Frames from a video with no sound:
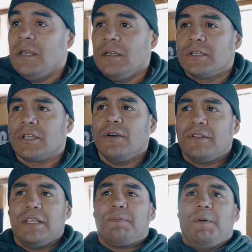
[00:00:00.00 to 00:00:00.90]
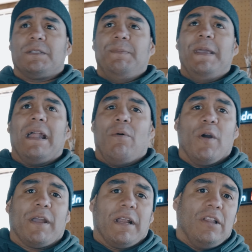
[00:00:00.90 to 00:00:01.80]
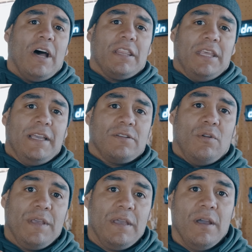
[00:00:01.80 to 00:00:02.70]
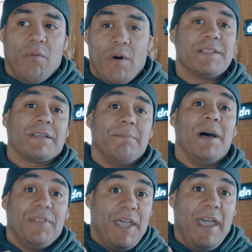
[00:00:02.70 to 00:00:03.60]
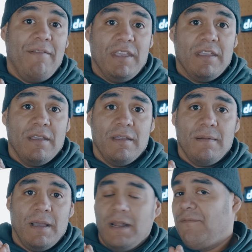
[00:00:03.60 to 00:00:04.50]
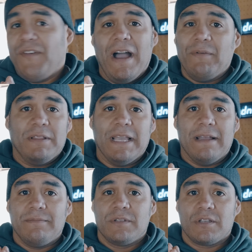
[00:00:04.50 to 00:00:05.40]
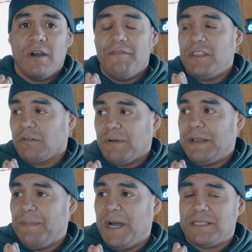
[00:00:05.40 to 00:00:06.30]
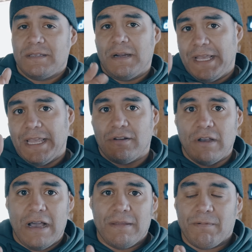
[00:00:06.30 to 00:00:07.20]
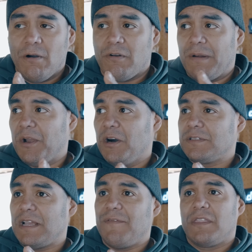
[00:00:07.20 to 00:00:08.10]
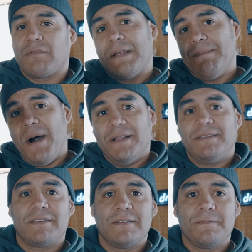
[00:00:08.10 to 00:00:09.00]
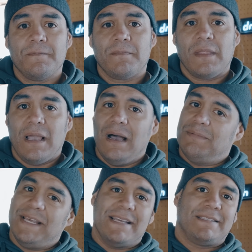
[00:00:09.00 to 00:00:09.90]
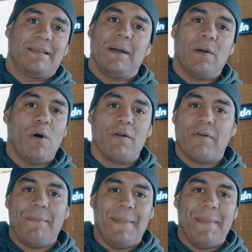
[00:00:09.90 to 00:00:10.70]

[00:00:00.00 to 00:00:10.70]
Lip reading: So this puts me at working a lot of things only once a month heavy, and I'm fine with that. So every 3 months, I'm going to get into how the program goes. Every 3 months, I'm testing my 1 rep